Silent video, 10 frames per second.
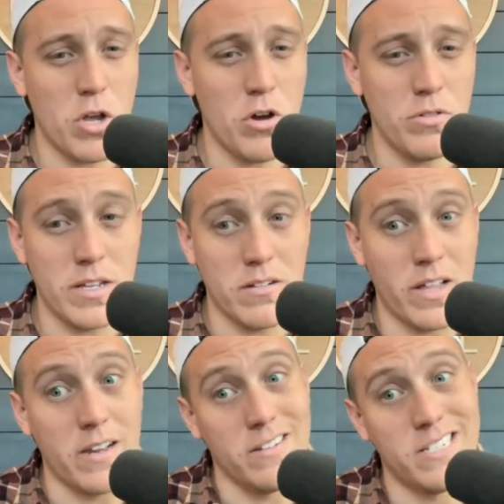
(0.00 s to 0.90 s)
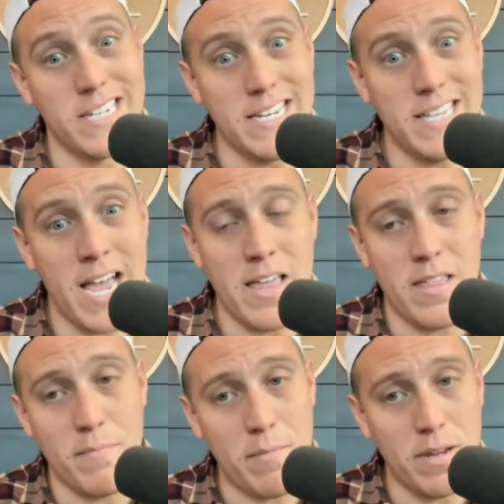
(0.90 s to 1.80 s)
code that like sees that and
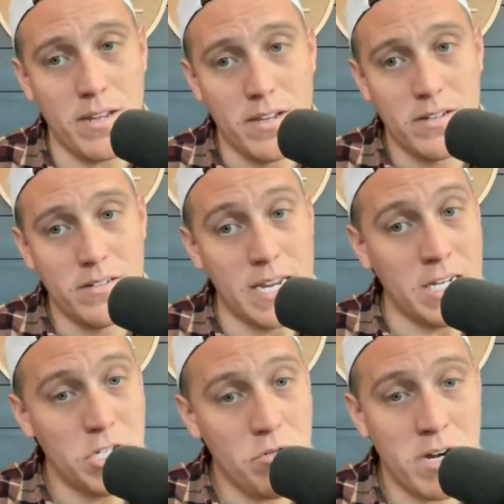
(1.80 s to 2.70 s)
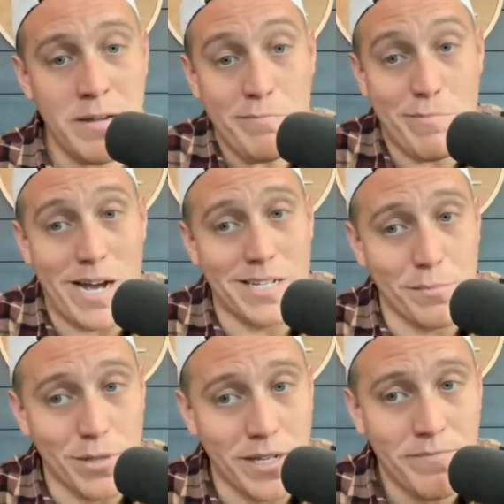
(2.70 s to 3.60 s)
then maybe dings you on it?
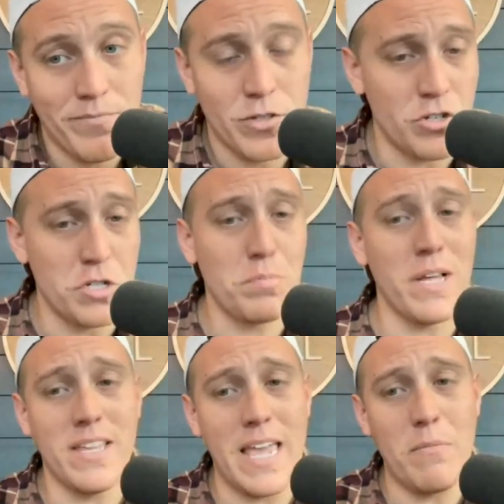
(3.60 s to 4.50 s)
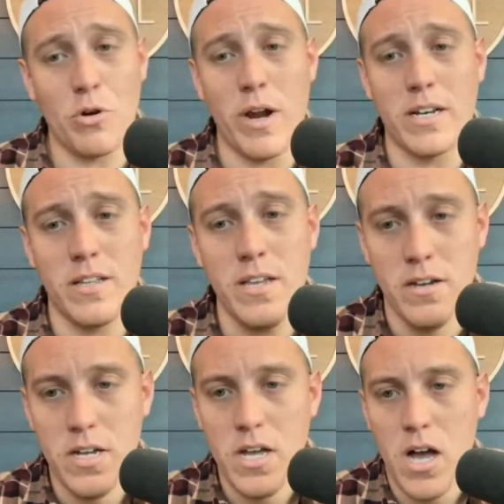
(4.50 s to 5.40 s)
Possibly. So just play the game correctly.
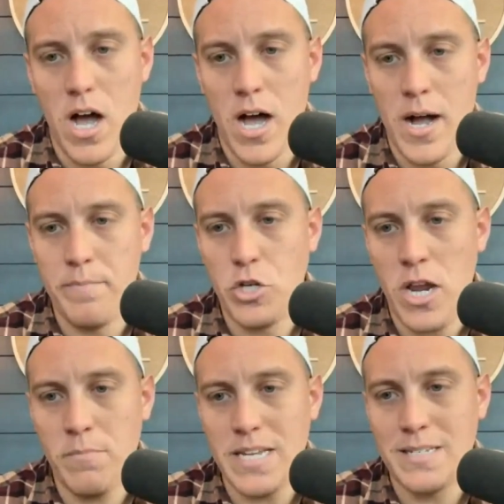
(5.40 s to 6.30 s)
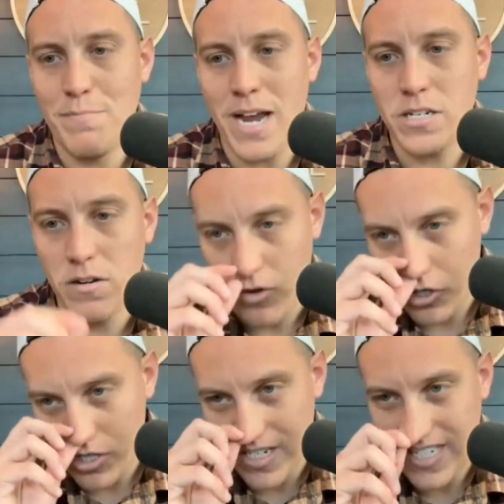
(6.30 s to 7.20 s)
James, is max
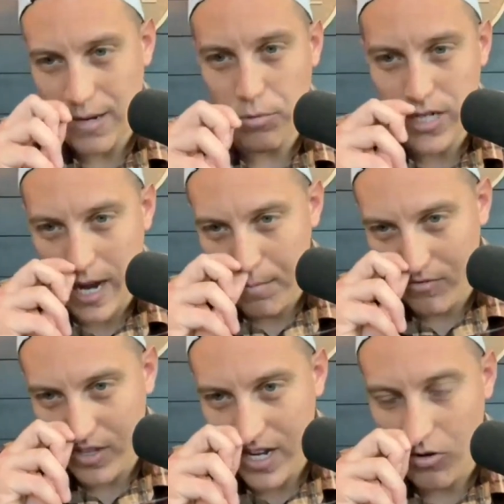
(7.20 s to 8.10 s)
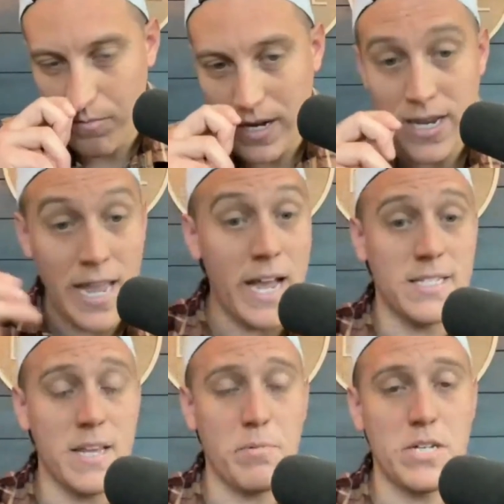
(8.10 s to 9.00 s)
conversions a separate type of lead or bidding? Yeah,
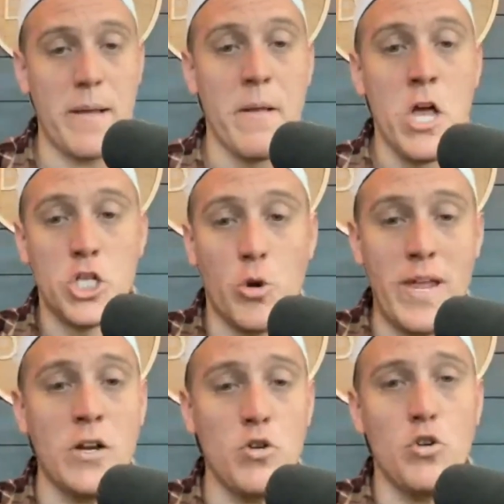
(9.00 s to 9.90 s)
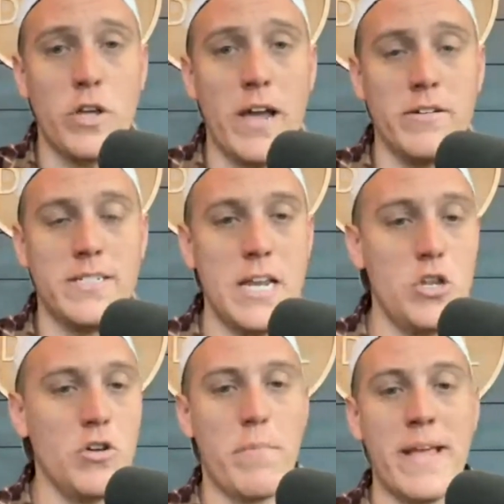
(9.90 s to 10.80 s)
it's separate type. So in Google
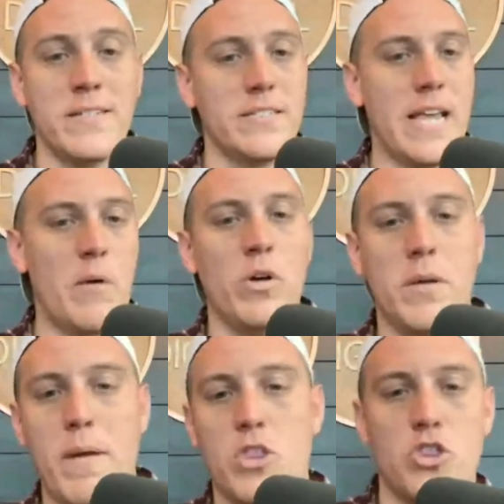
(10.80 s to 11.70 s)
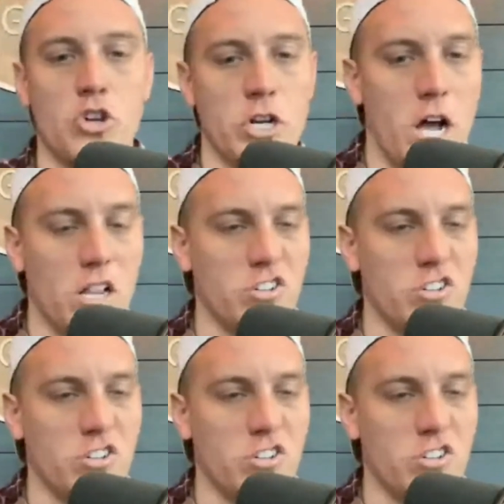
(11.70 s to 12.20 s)
Guaranteed, you can basically say, I'm willing to pay $30.